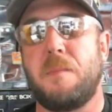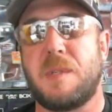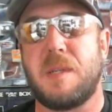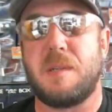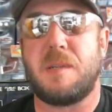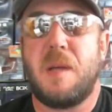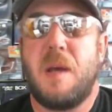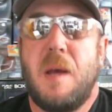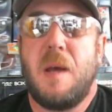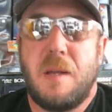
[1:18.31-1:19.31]
since
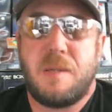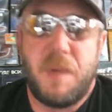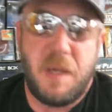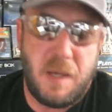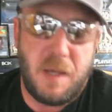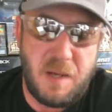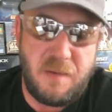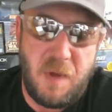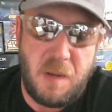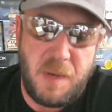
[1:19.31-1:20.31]
it's being
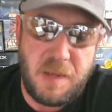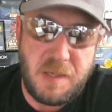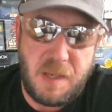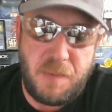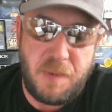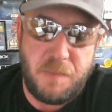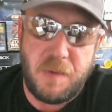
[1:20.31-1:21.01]
developed by the same people